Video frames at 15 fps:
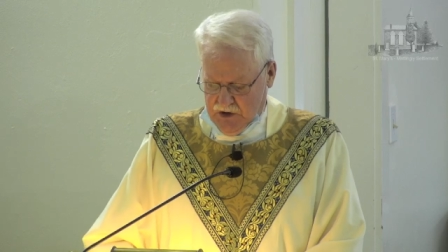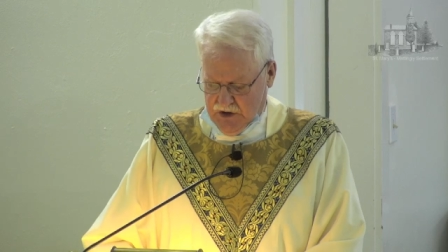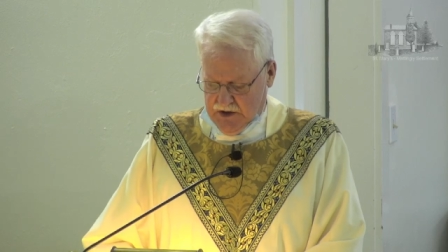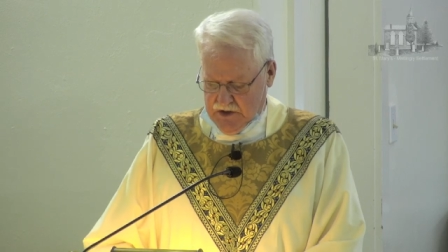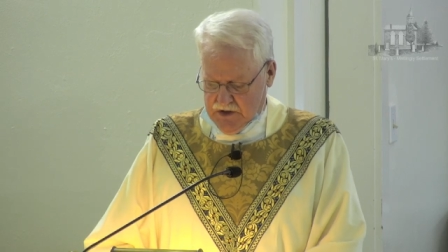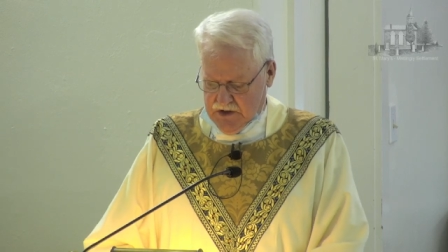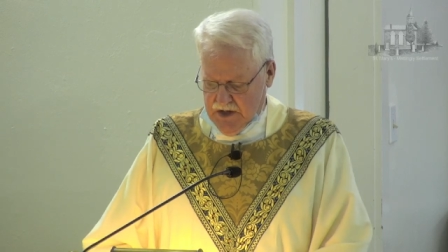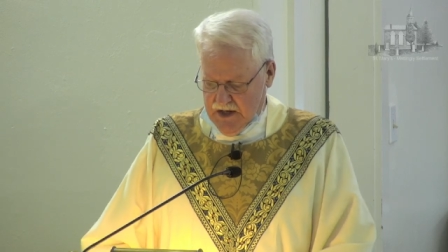of
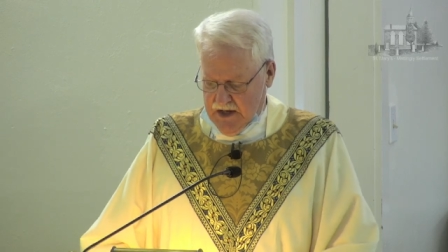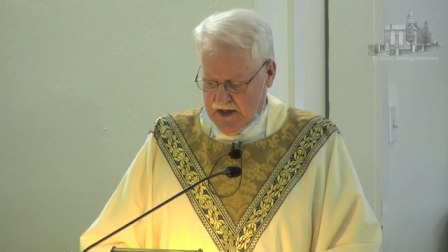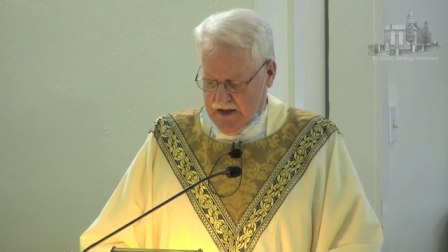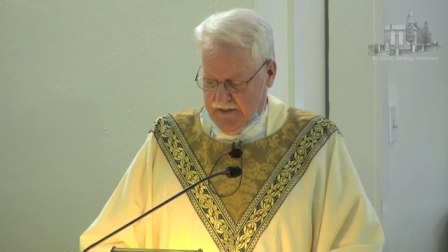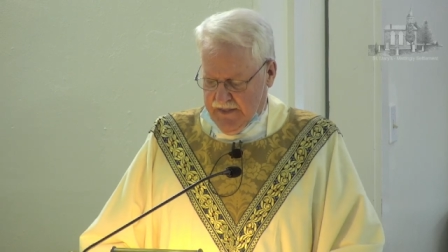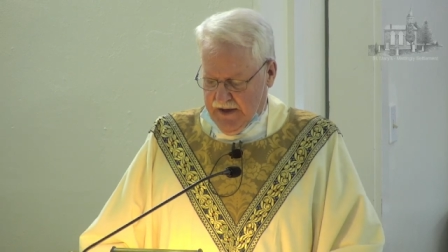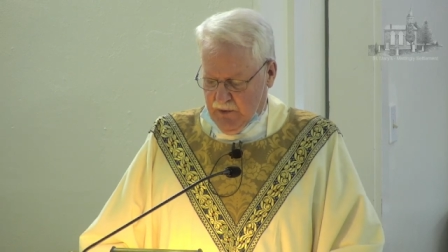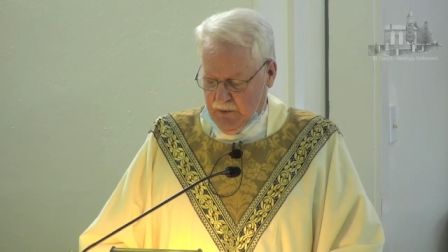teachings
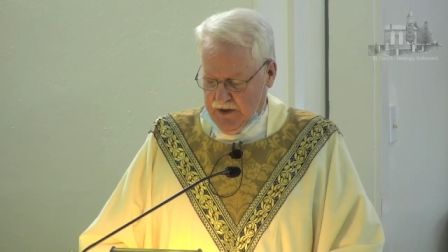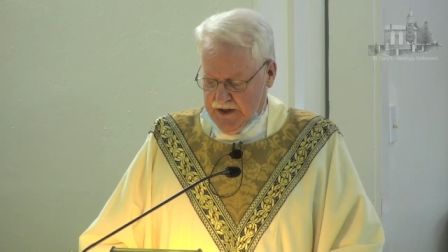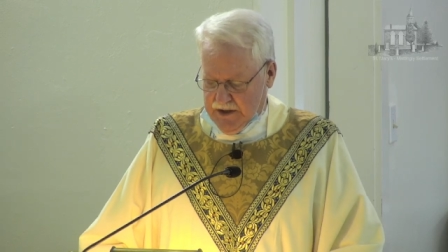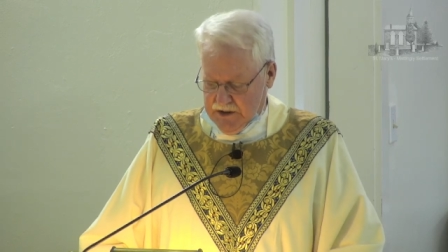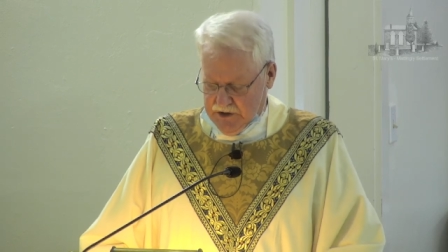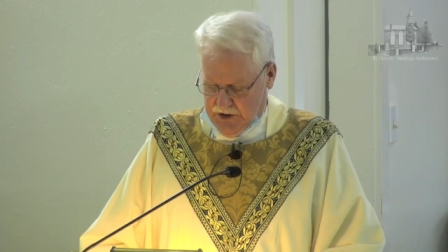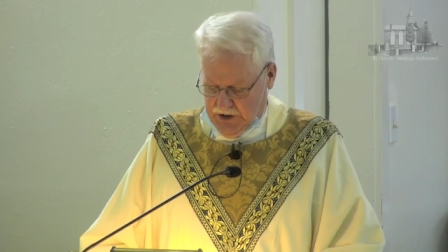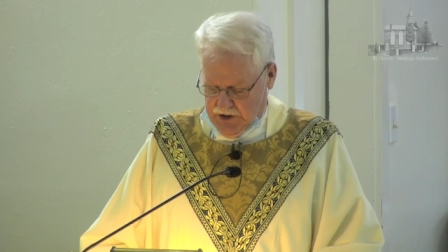
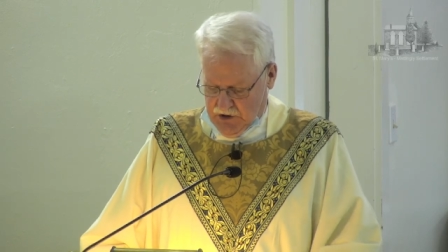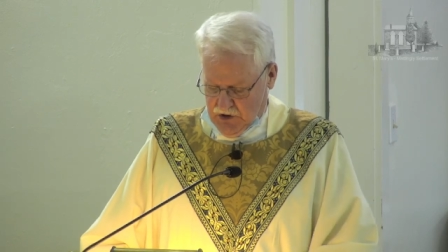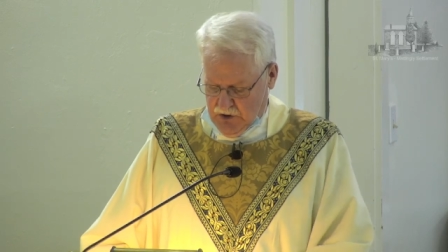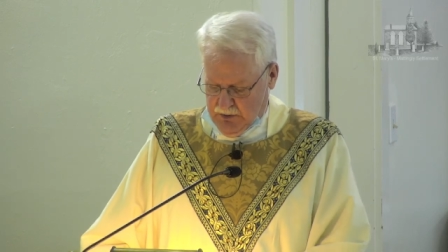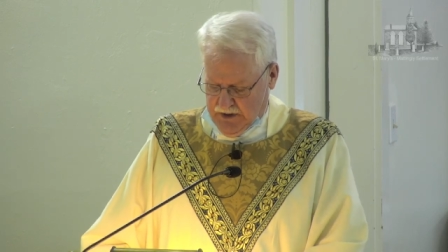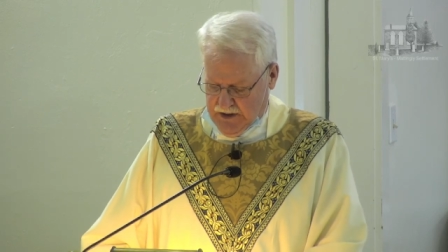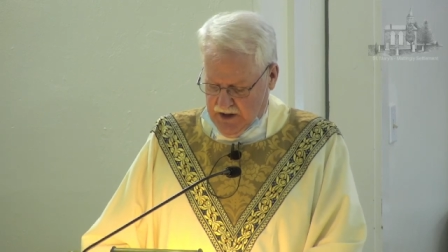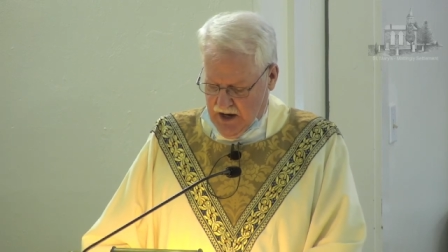that we
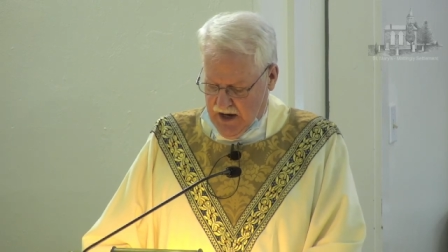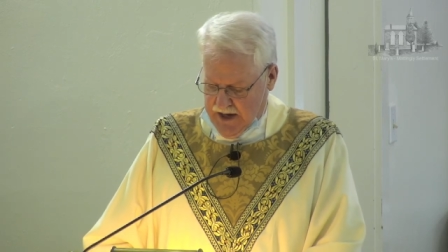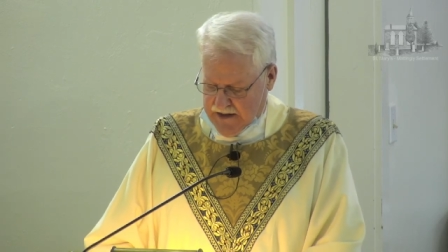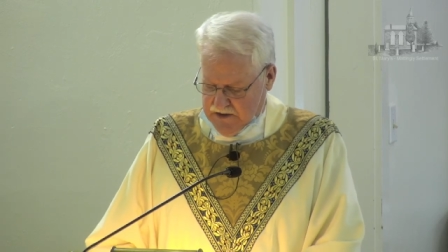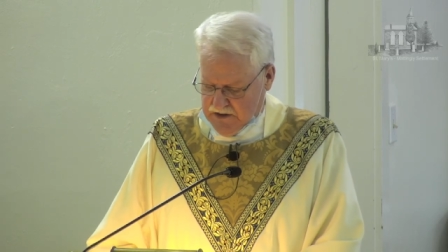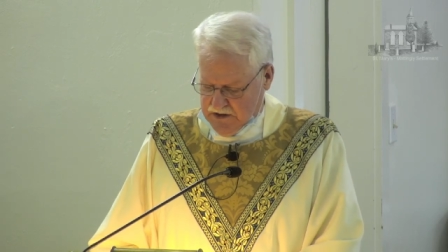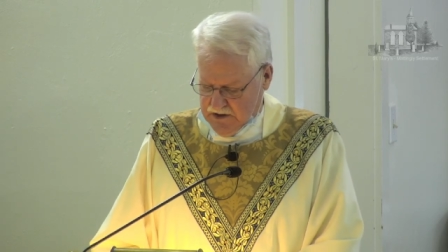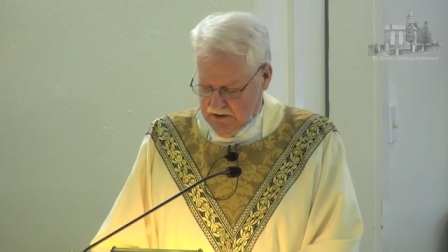continue to be
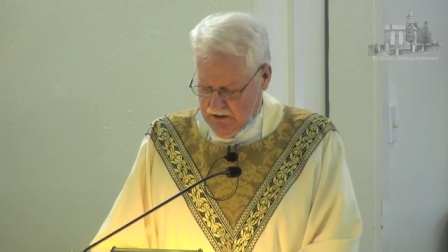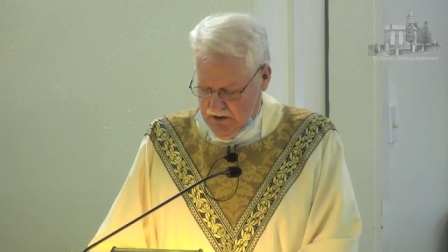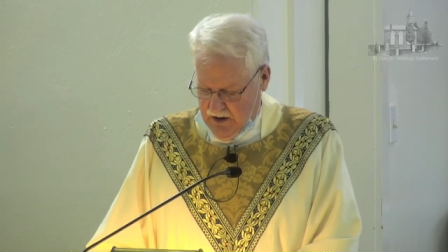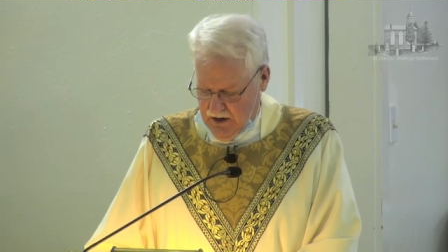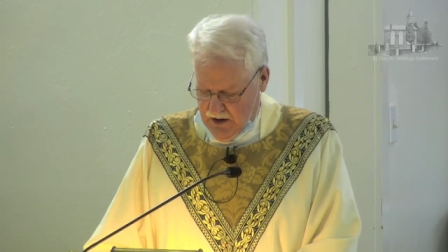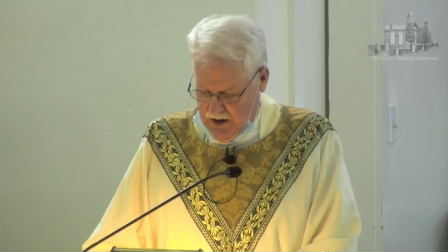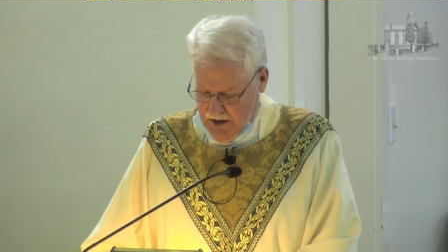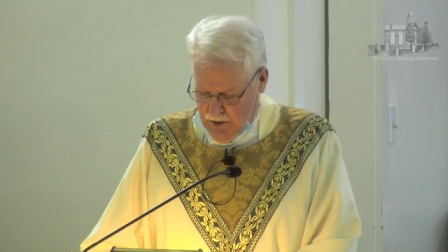
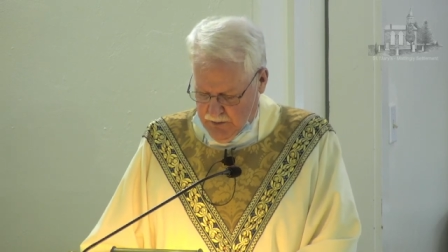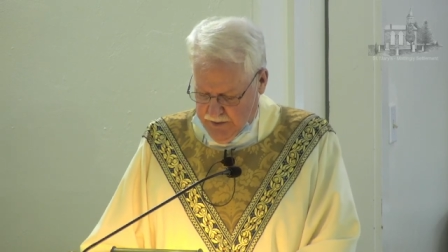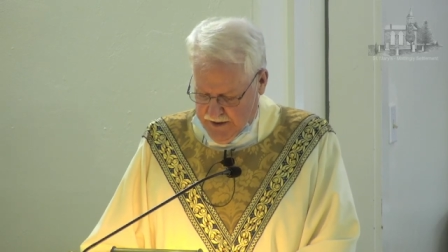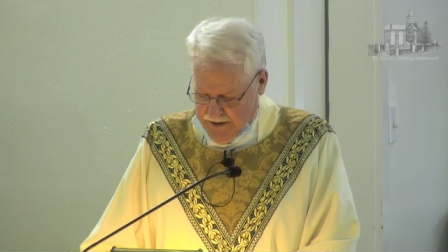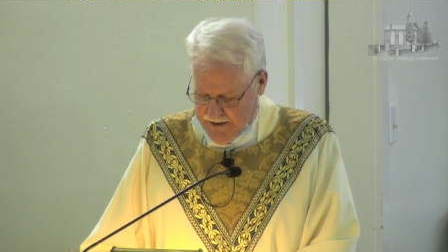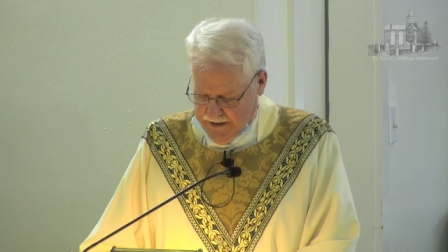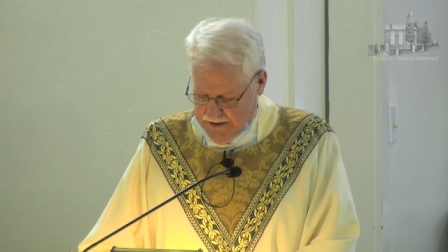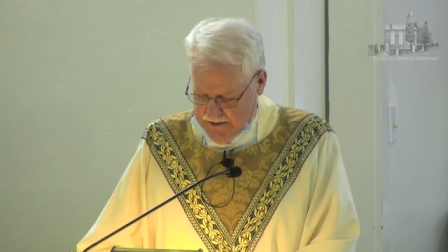God's
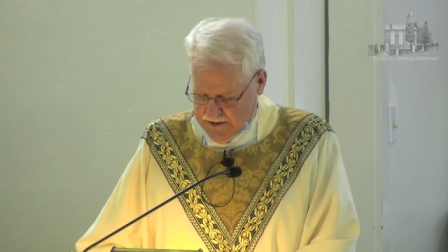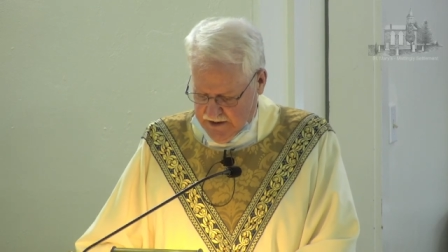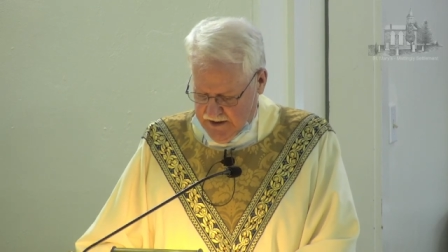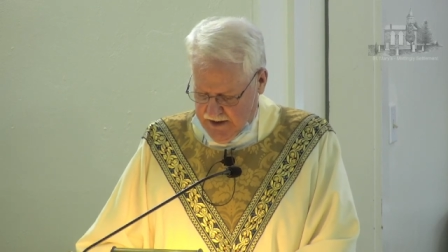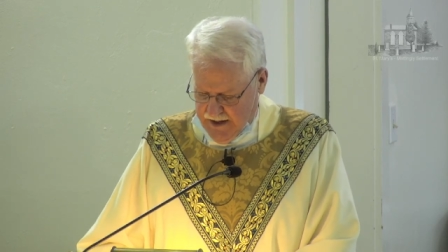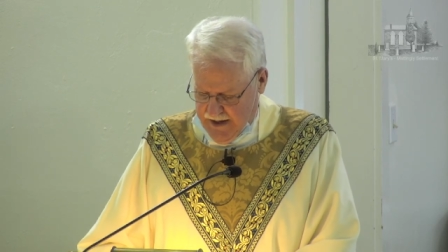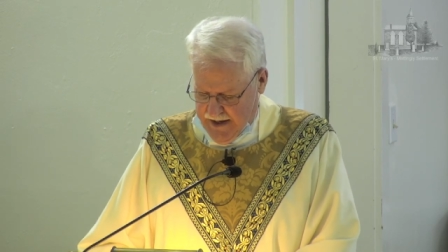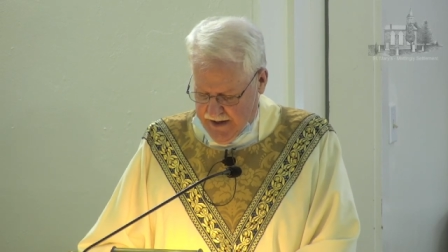
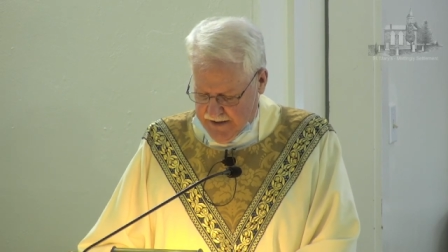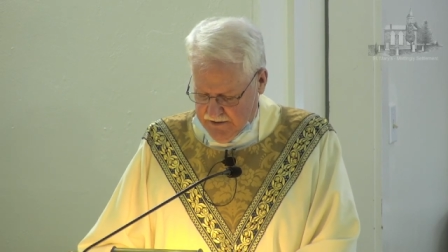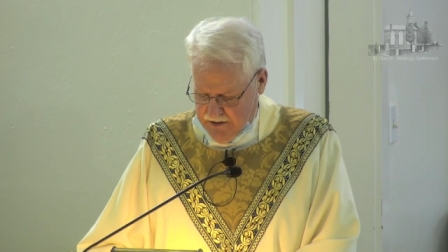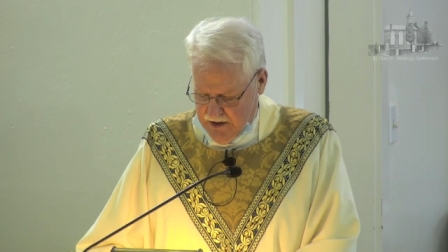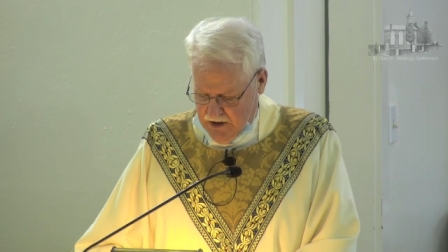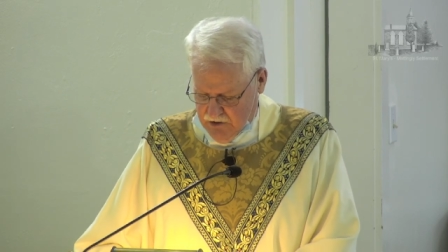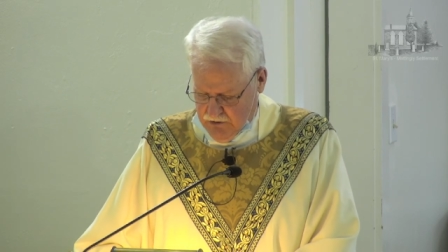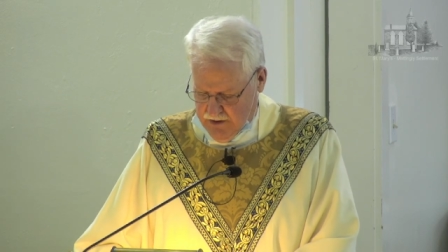obedient
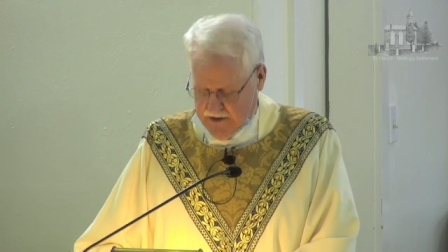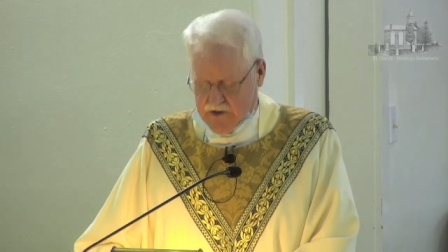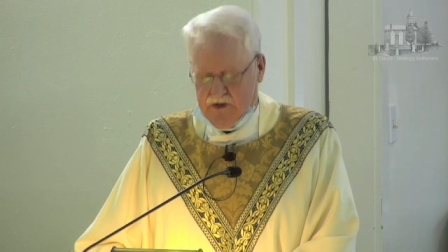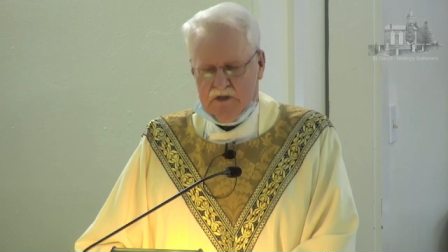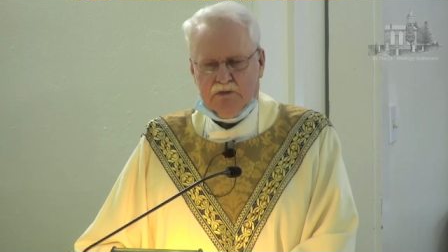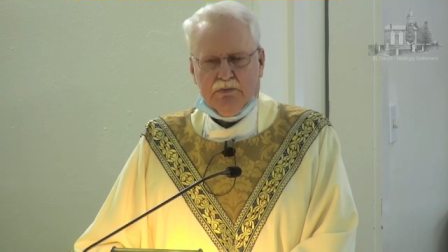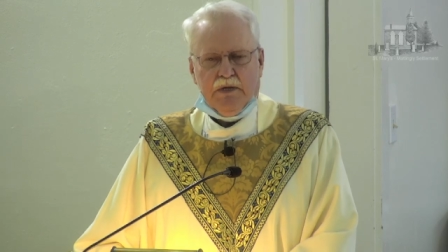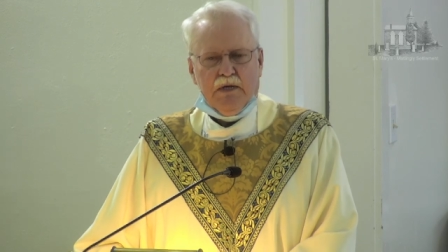and
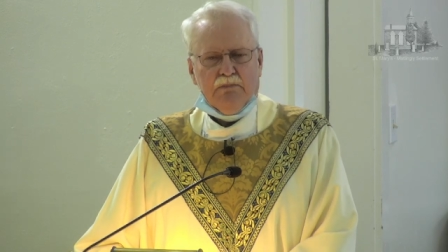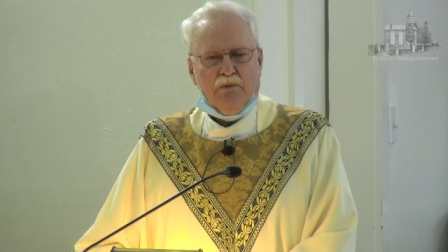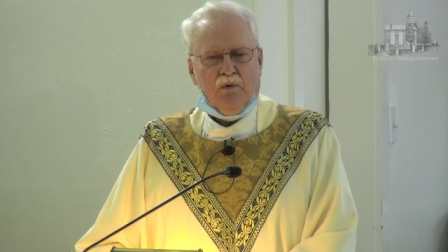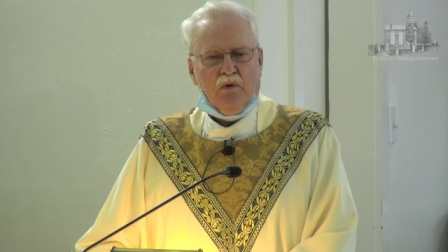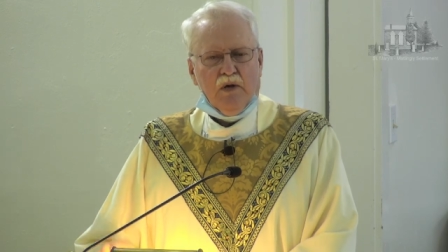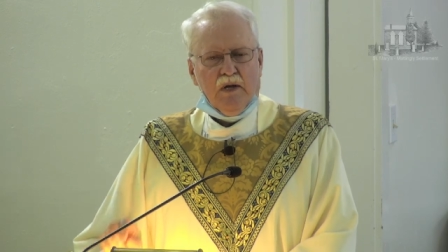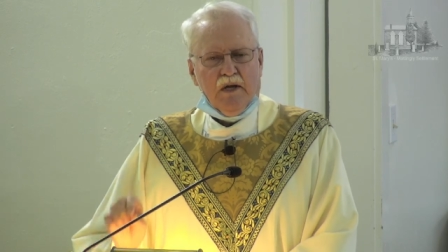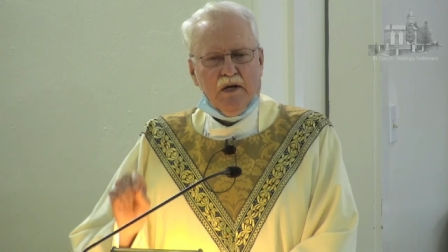gracious
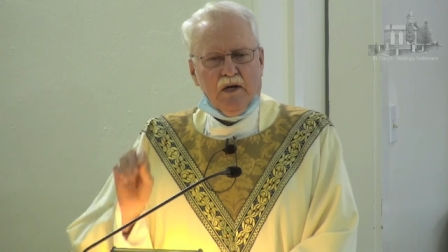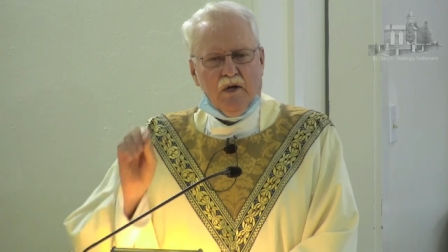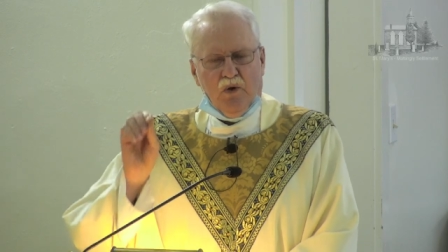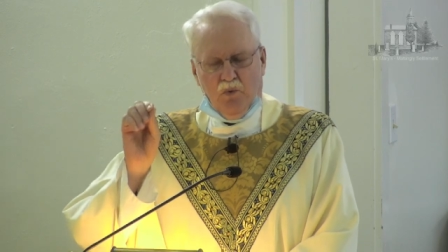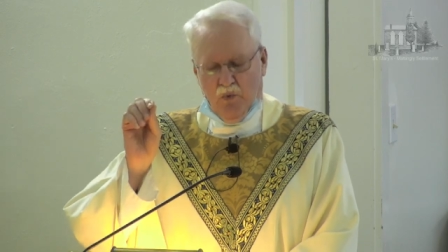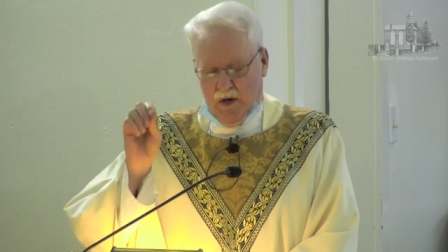people.